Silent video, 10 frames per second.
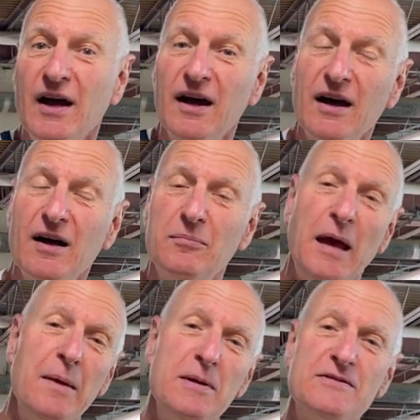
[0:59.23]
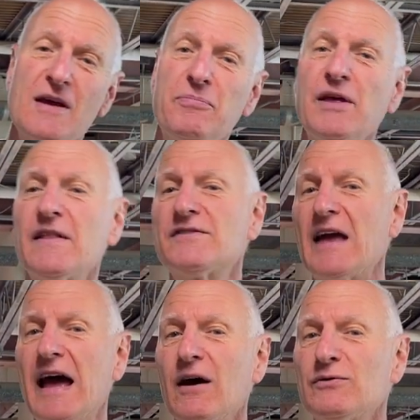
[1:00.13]
Maybe something that's
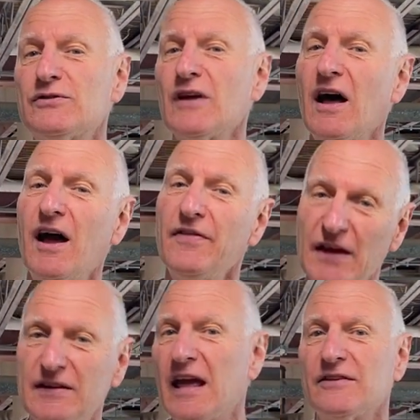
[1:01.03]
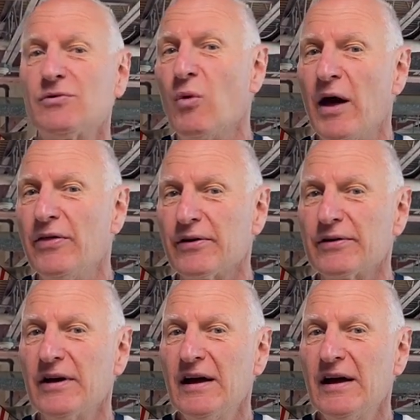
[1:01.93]
outside that gets weathered.